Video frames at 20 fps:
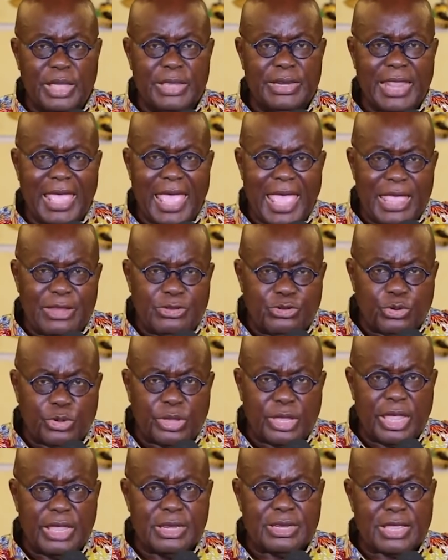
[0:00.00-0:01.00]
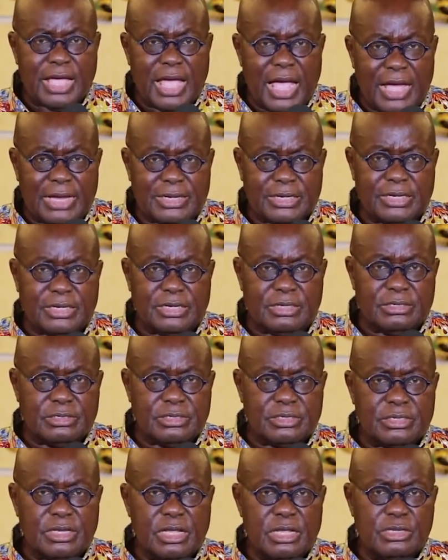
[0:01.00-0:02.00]
and educate
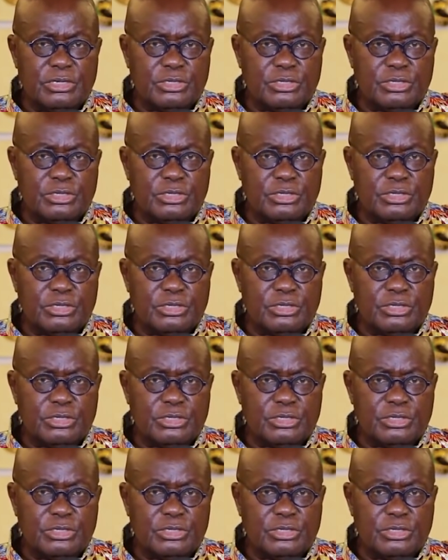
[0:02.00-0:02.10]
guardians,